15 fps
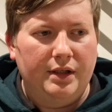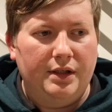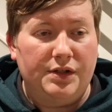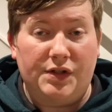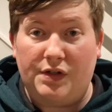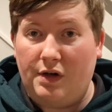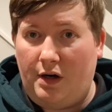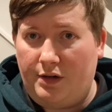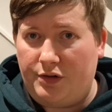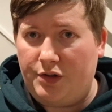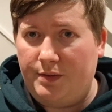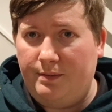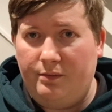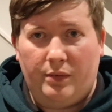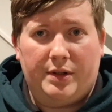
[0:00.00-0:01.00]

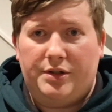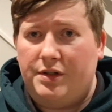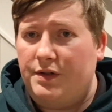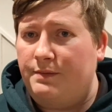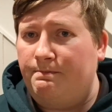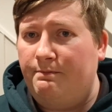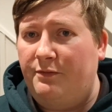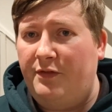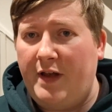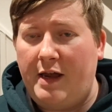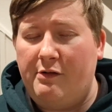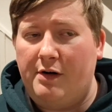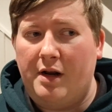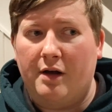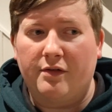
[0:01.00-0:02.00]
Scotch, which is
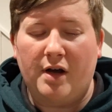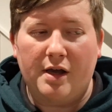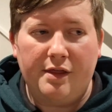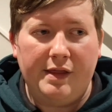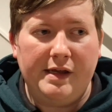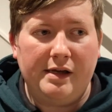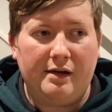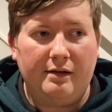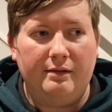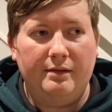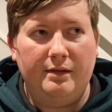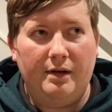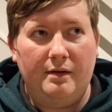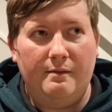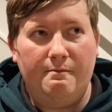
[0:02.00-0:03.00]
fair enough. I think,
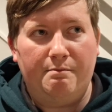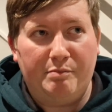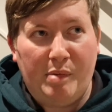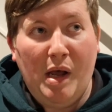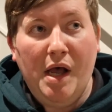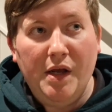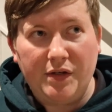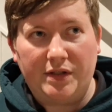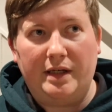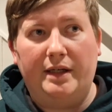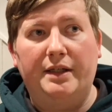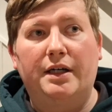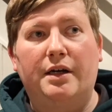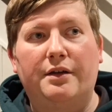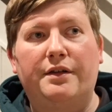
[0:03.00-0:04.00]

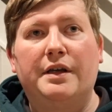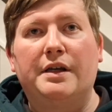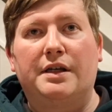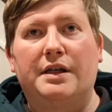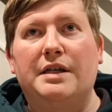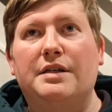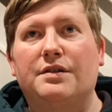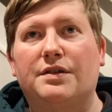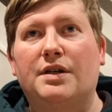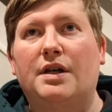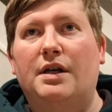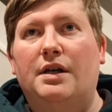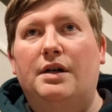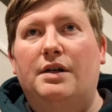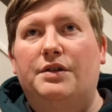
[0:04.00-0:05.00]
personally, I think he's
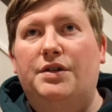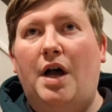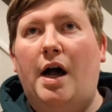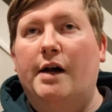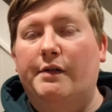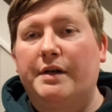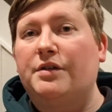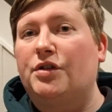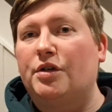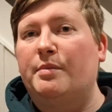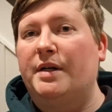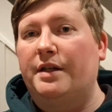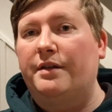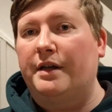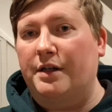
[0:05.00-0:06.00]
tarring too
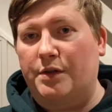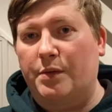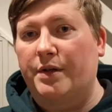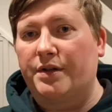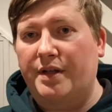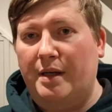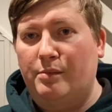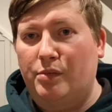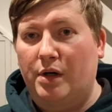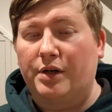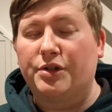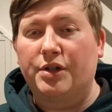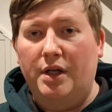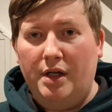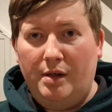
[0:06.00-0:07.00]
many things with the same
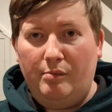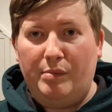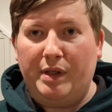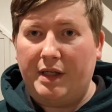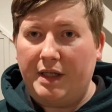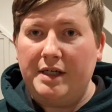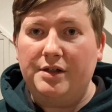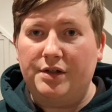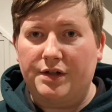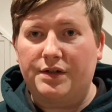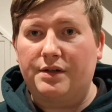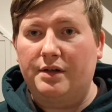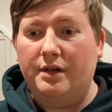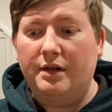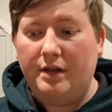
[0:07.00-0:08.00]
brush, but he
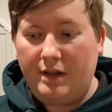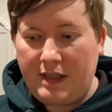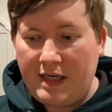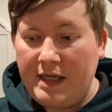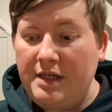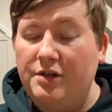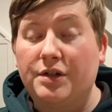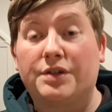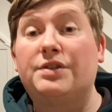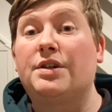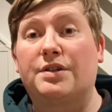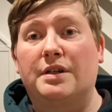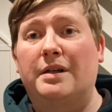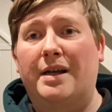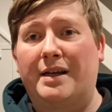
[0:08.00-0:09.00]
just
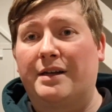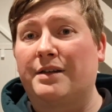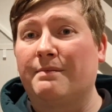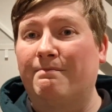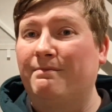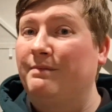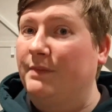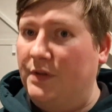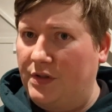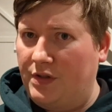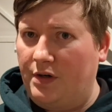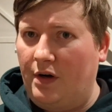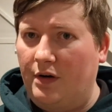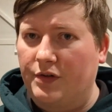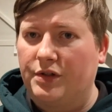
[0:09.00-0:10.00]
doesn't like
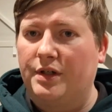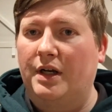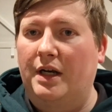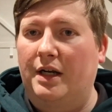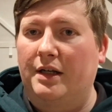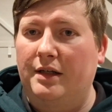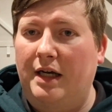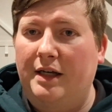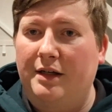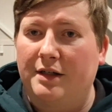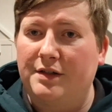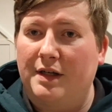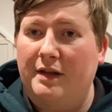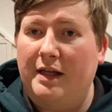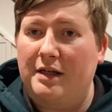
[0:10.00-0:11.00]
Scotch, and I
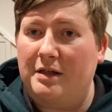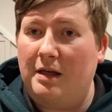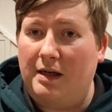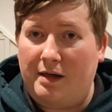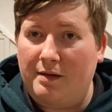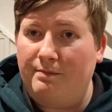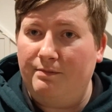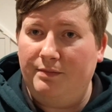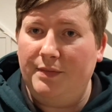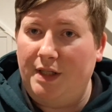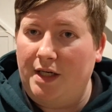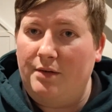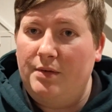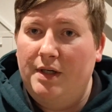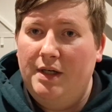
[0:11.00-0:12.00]
said that's like, you
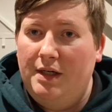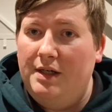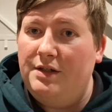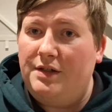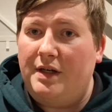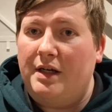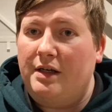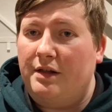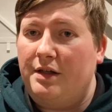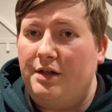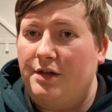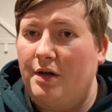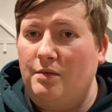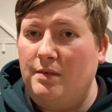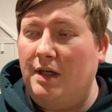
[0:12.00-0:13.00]
know, saying that you
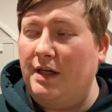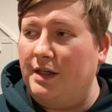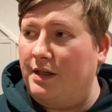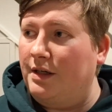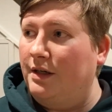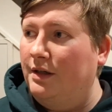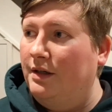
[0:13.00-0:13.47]
don't like